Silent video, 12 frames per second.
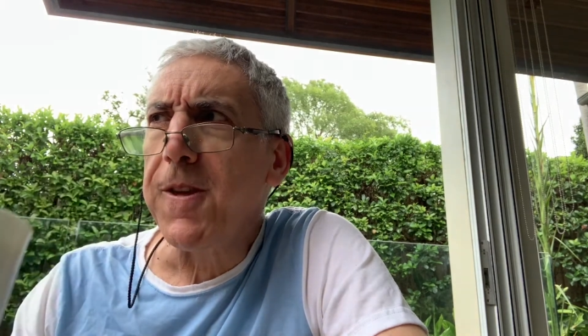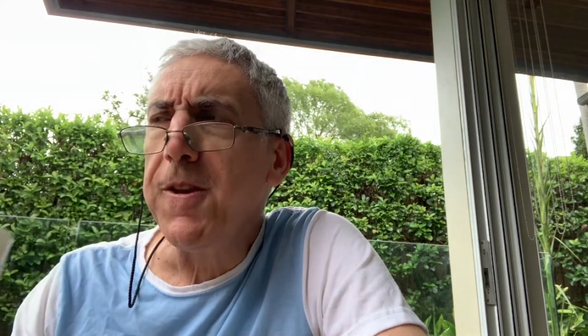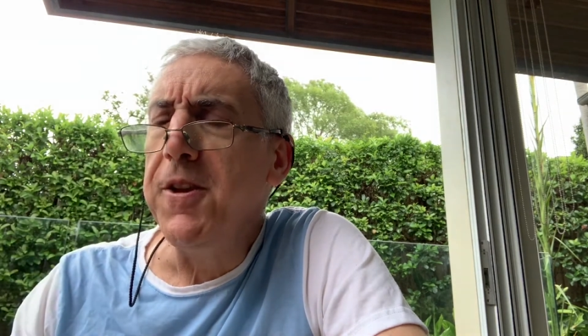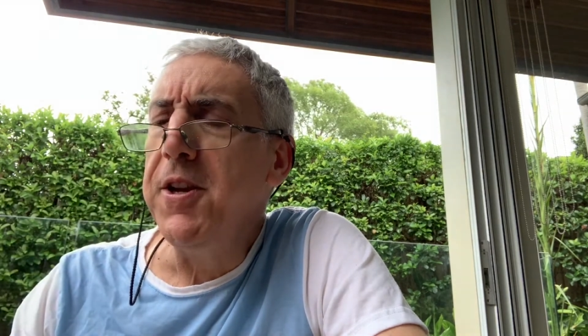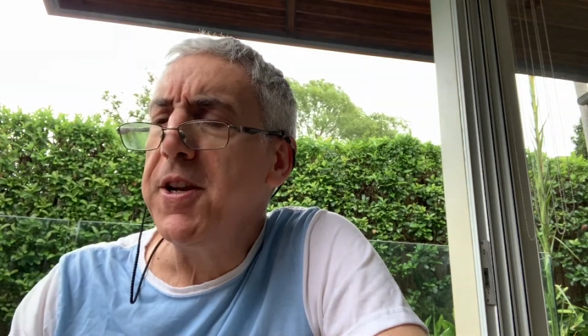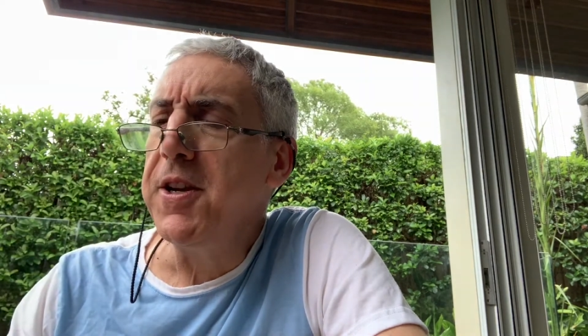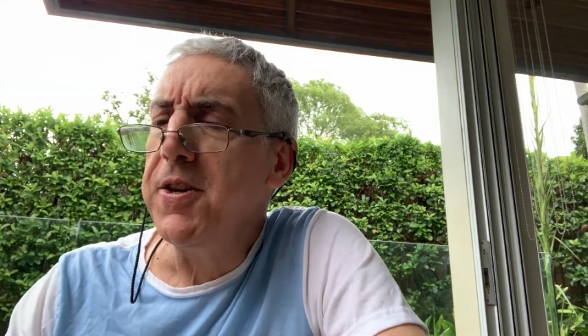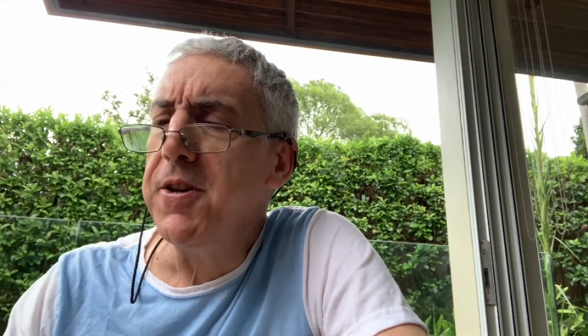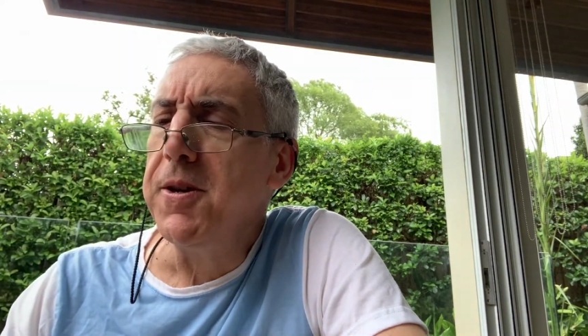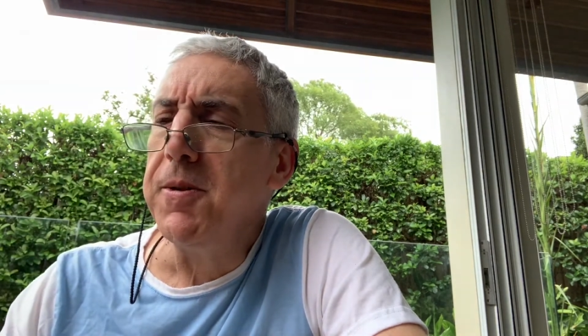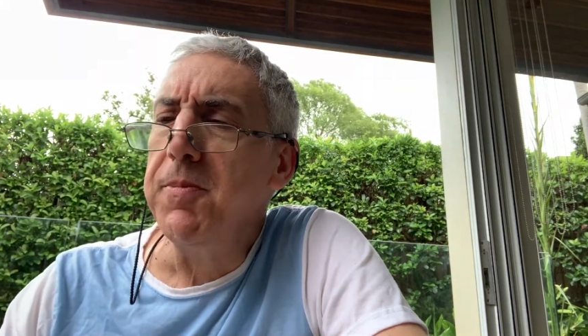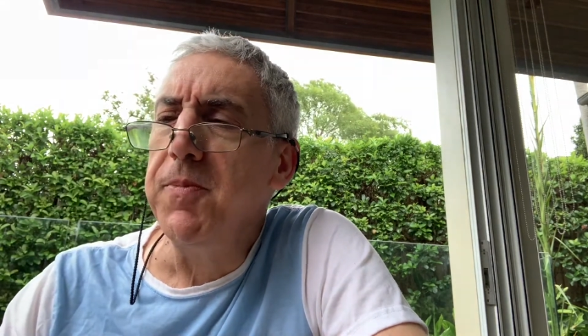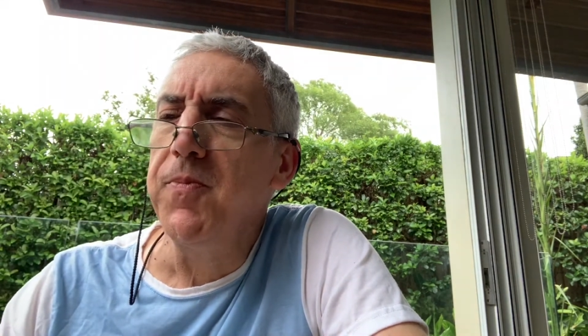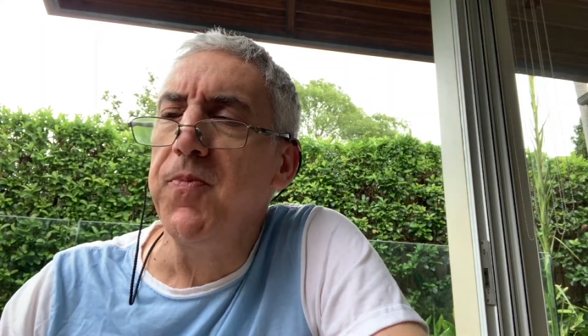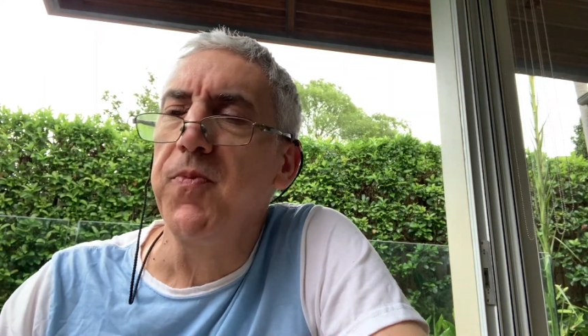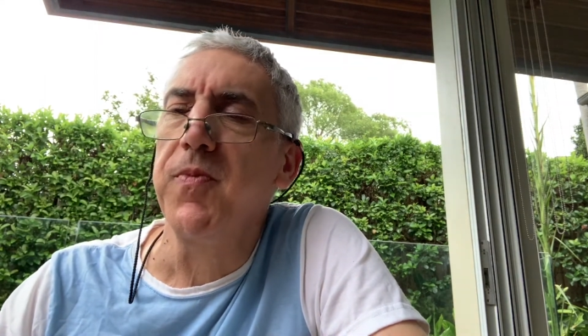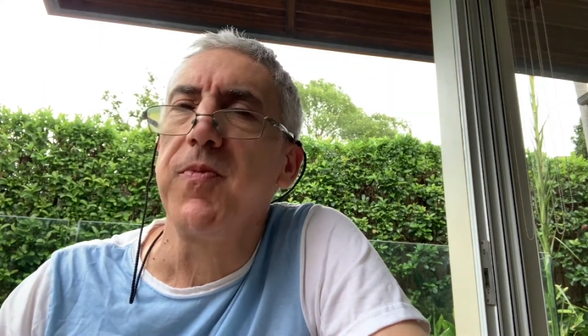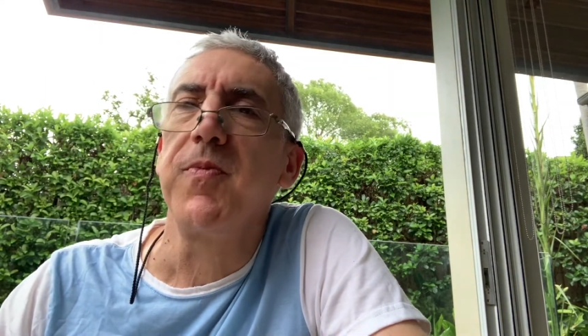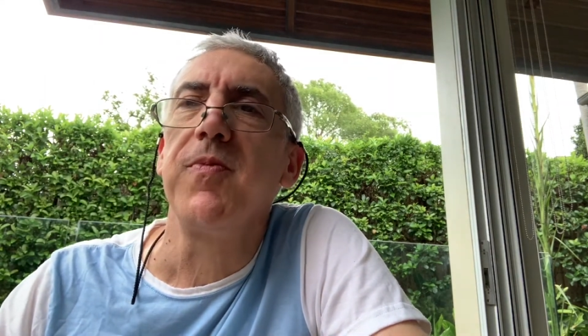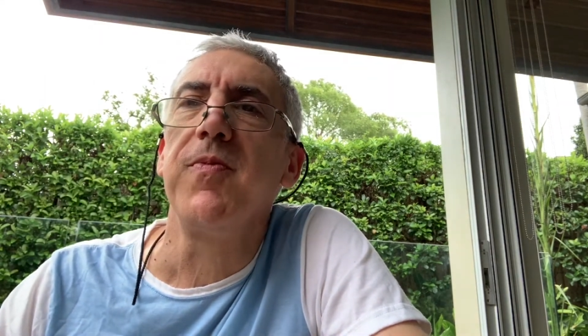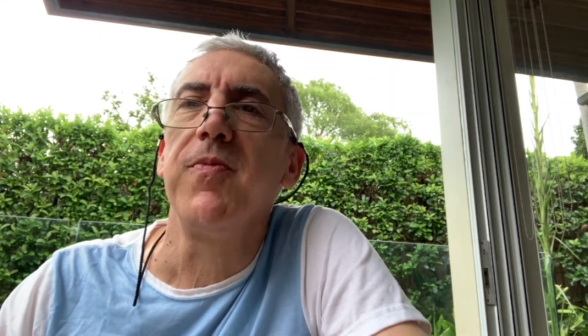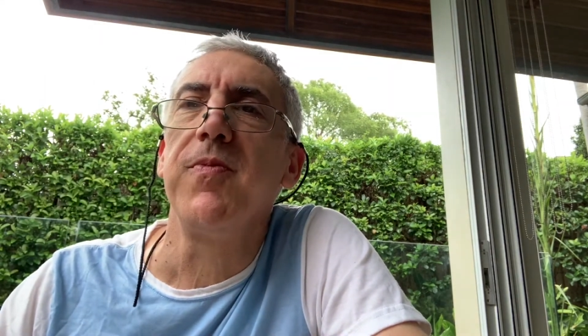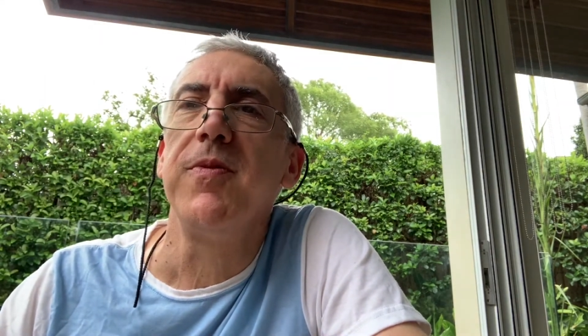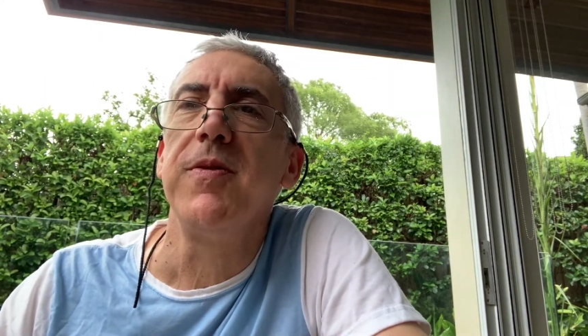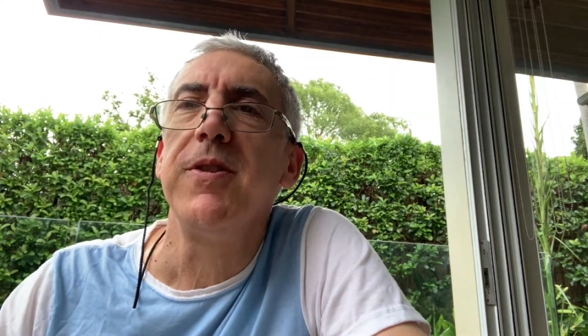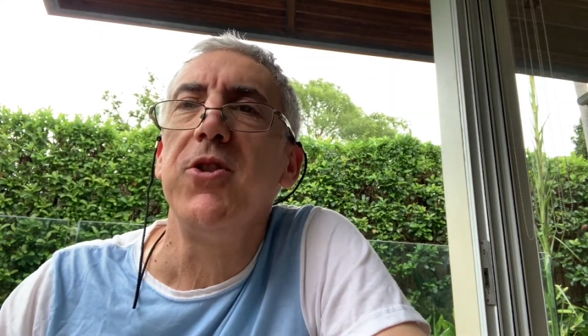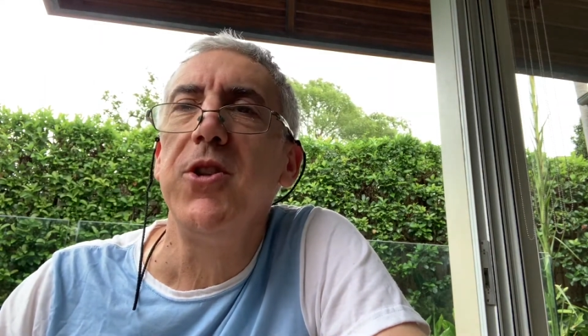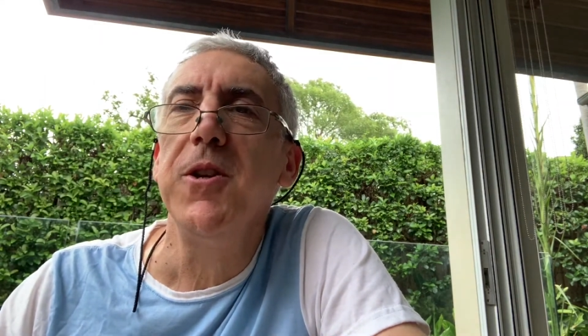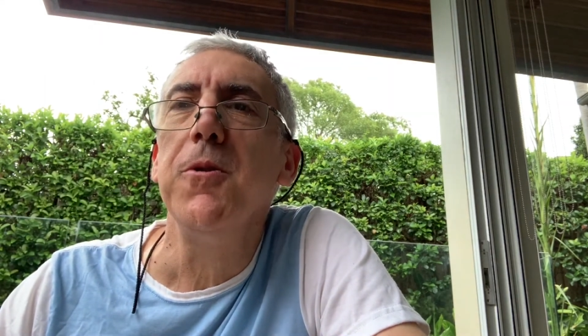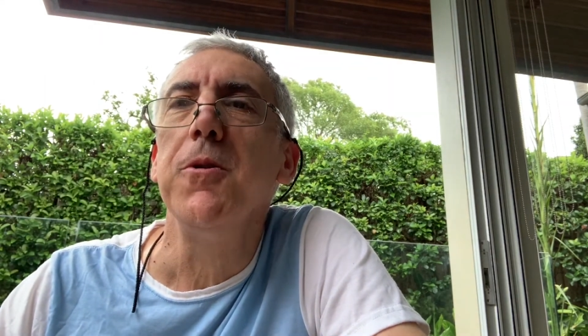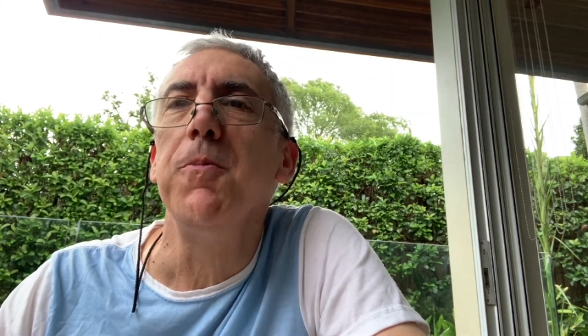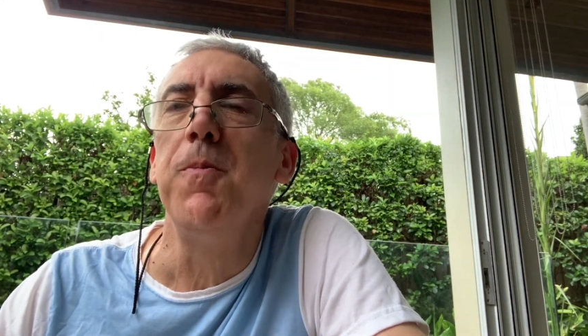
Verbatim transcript: you can uh, chill